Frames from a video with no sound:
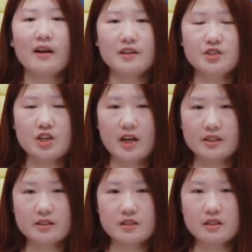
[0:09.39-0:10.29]

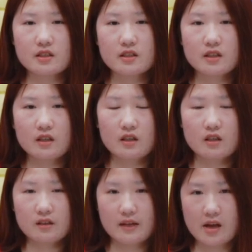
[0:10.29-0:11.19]
injector
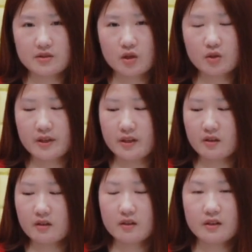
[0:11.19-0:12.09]
nozzle here.